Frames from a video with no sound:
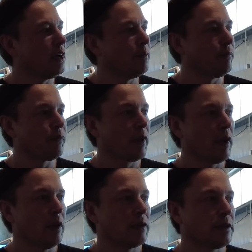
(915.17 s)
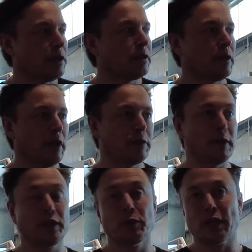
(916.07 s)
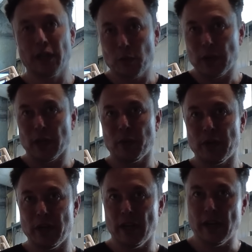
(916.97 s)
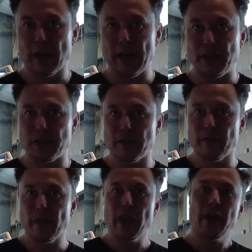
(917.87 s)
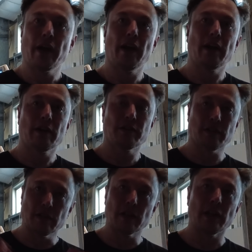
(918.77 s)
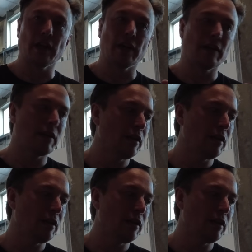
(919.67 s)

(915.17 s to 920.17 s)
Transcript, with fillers: Um, so especially with a liquid liquid uh, engine because uh,